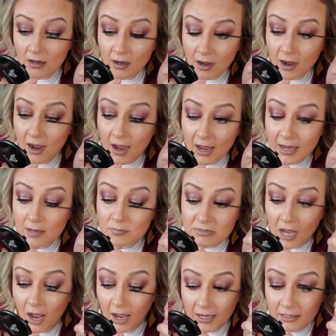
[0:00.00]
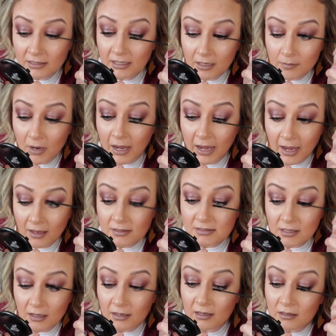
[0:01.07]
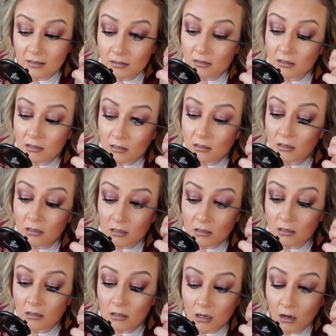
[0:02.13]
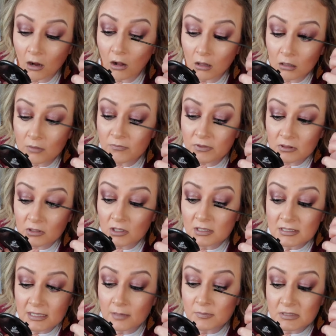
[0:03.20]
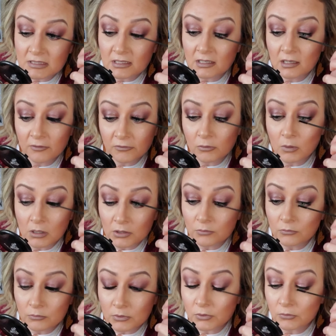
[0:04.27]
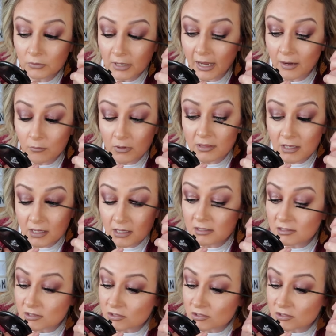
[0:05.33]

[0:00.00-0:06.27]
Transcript: I am dying to get my hands on it all of the looks that I'm seeing everyone create with it is